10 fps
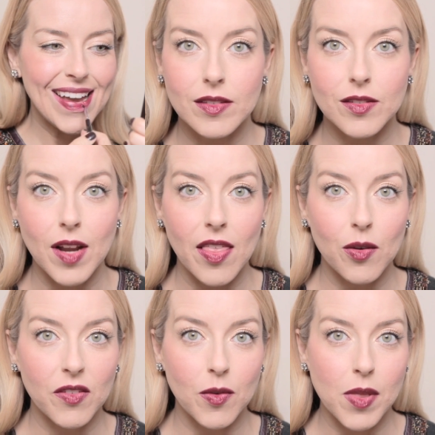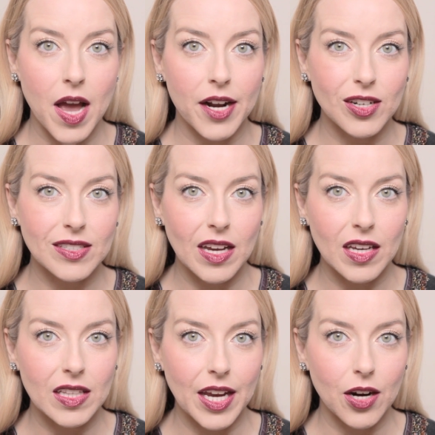So now that we've applied our
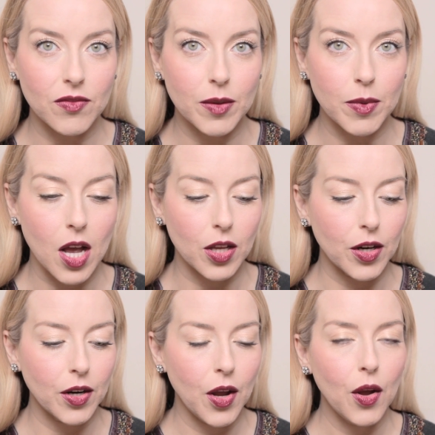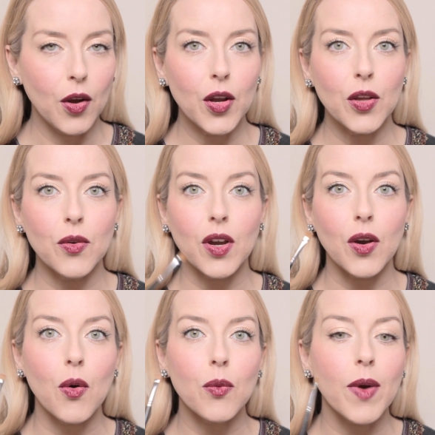second layer of lip color, you can
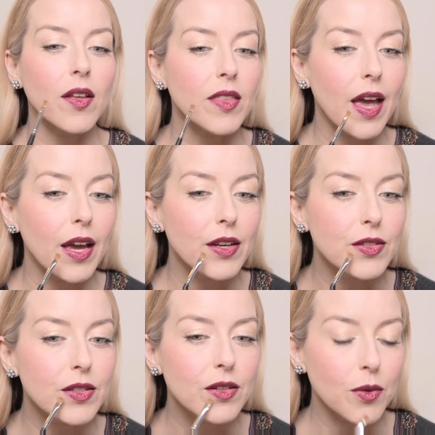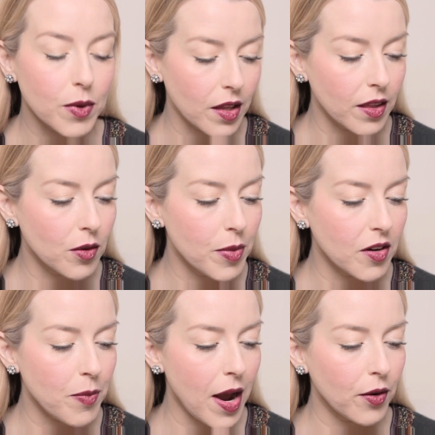go around the edge with a little bit
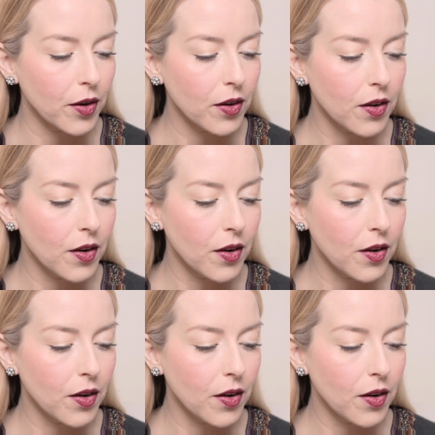of powder